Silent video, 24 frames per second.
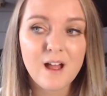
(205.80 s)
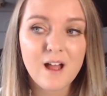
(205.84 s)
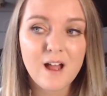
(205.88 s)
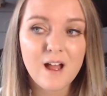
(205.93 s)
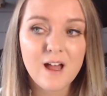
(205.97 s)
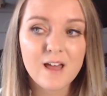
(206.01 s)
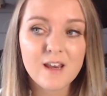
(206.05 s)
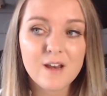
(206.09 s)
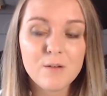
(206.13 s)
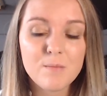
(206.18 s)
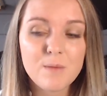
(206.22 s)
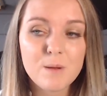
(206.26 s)

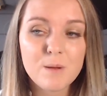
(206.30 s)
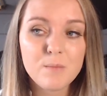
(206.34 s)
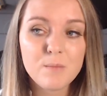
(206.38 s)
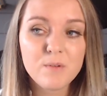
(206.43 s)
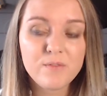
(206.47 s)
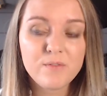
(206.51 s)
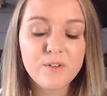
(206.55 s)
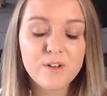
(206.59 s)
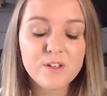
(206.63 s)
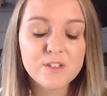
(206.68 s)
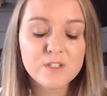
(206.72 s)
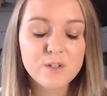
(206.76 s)
And I remember
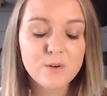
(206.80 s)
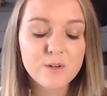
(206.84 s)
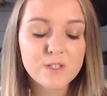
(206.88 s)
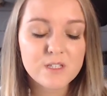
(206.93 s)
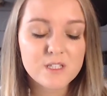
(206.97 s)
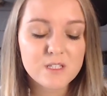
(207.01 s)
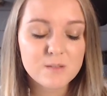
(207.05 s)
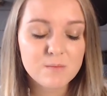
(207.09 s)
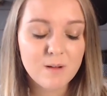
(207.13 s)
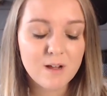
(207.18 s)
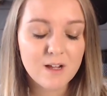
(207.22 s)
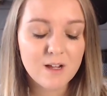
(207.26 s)
first going
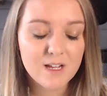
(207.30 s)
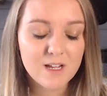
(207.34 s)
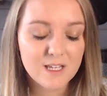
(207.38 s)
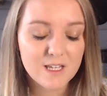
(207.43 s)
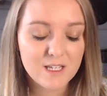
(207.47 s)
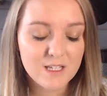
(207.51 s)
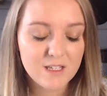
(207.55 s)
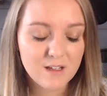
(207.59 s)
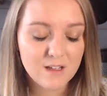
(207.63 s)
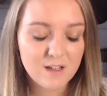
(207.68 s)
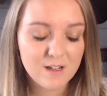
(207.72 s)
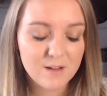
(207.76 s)
to
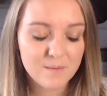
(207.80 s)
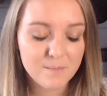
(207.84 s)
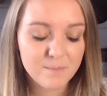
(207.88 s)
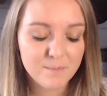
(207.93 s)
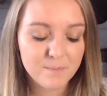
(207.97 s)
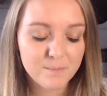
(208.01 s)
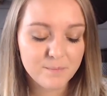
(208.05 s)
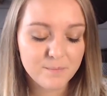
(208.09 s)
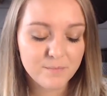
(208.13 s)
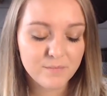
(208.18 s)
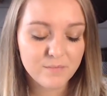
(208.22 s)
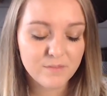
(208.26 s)

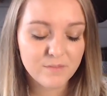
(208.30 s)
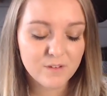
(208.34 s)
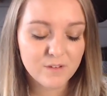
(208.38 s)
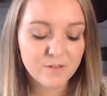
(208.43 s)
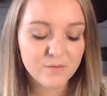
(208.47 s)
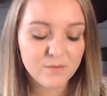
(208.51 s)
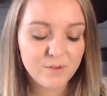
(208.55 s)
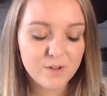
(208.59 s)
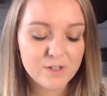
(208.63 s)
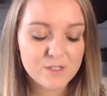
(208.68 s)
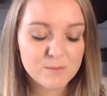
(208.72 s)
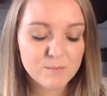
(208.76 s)
my
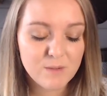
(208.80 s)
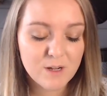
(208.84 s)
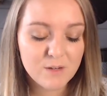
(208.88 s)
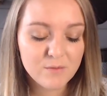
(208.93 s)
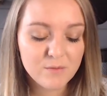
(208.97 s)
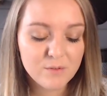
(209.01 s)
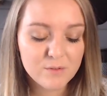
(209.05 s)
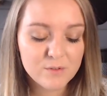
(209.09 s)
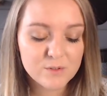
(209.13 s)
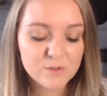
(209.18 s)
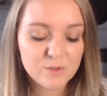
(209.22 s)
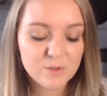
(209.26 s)
first
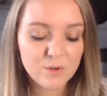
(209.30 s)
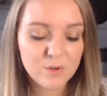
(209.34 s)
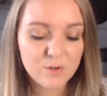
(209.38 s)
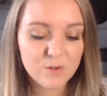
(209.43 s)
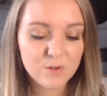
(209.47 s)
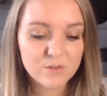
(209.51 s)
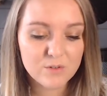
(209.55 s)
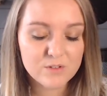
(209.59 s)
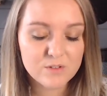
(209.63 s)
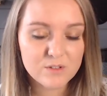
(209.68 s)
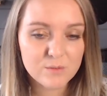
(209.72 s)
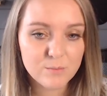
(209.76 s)
mindfulness
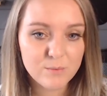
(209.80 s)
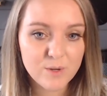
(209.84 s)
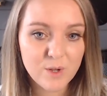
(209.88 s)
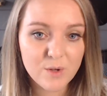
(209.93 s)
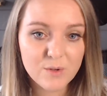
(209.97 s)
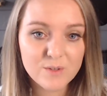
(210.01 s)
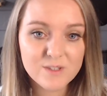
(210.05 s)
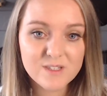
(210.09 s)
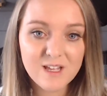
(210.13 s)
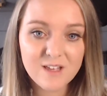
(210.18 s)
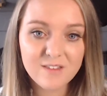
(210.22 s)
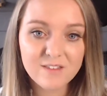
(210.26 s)
course, and we all
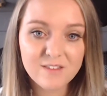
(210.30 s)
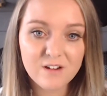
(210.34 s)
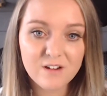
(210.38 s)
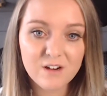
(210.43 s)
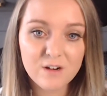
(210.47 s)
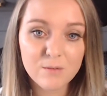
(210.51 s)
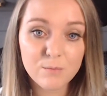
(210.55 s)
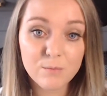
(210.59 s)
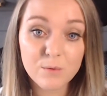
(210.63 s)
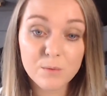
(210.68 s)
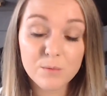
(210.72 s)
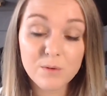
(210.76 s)
sat there,
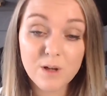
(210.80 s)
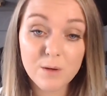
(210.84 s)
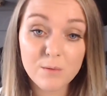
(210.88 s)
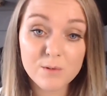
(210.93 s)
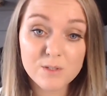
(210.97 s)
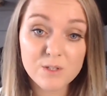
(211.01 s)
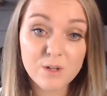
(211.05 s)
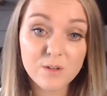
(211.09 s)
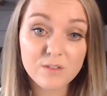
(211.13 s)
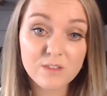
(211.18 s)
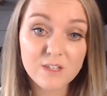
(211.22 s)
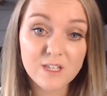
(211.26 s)
and I was
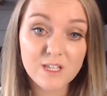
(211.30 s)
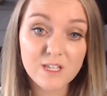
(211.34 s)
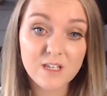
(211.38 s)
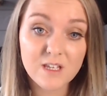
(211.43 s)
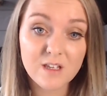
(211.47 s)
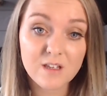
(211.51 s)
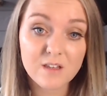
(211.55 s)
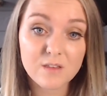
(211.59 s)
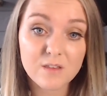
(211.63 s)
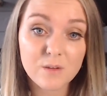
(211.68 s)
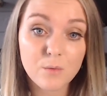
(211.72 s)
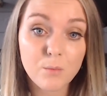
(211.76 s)
on
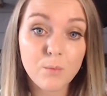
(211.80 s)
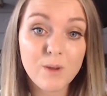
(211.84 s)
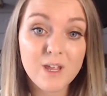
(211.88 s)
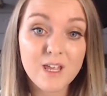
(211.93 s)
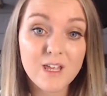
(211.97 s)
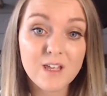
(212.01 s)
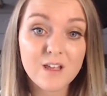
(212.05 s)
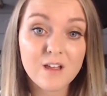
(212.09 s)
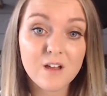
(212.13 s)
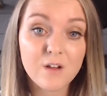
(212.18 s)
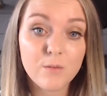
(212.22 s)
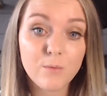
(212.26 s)
the
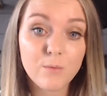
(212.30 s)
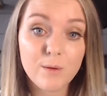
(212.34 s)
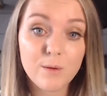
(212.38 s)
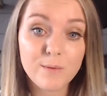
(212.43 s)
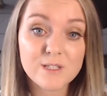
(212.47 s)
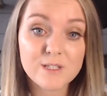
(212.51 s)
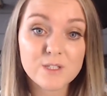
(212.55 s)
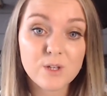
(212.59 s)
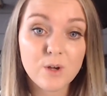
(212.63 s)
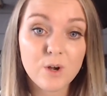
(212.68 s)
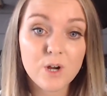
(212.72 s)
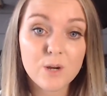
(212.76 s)
week where we
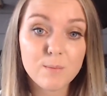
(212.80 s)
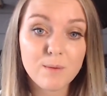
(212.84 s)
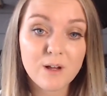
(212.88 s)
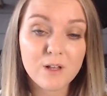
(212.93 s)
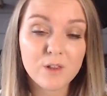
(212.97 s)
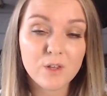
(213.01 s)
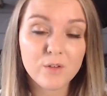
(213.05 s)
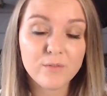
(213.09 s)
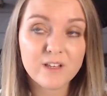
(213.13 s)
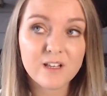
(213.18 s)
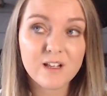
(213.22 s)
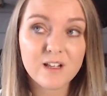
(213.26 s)
talk about
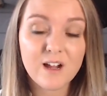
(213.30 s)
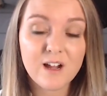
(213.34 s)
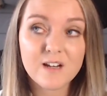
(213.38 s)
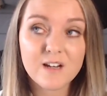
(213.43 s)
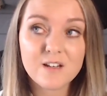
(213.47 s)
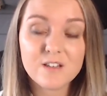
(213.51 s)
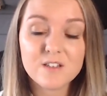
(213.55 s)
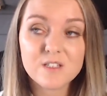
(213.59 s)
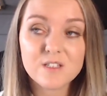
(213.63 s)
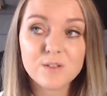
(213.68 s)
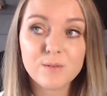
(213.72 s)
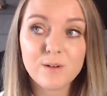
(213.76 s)
loving
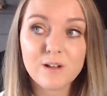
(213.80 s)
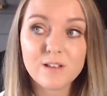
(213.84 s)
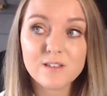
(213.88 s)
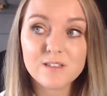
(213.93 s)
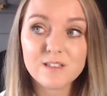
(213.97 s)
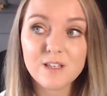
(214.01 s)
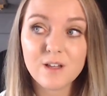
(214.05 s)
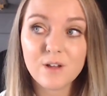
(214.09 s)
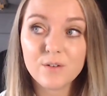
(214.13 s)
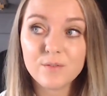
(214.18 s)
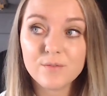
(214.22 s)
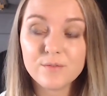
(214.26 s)
kindness to
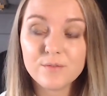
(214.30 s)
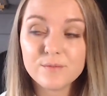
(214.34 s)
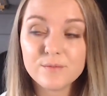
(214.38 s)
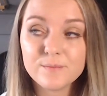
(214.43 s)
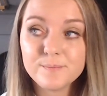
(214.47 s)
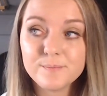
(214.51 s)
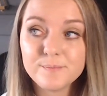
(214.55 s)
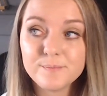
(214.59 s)
ourselves,